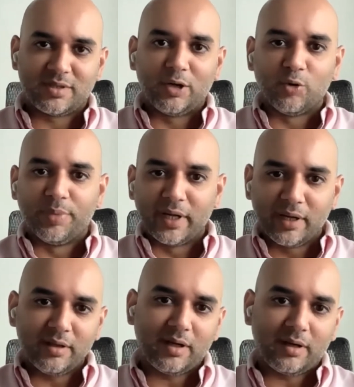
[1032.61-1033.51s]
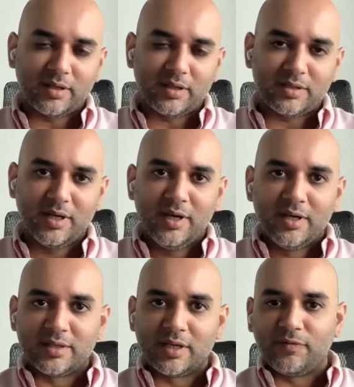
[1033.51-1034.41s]
And to bring in that trust,
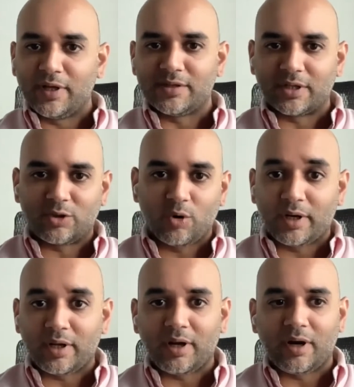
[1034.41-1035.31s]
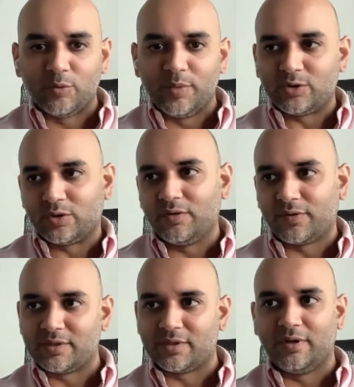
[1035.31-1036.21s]
safety and security have to be sort of
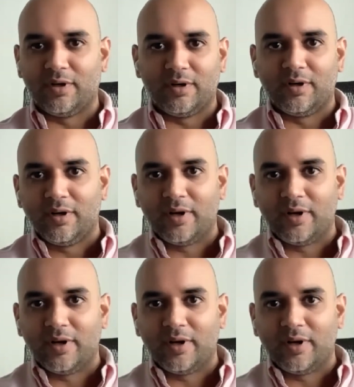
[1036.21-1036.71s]
considered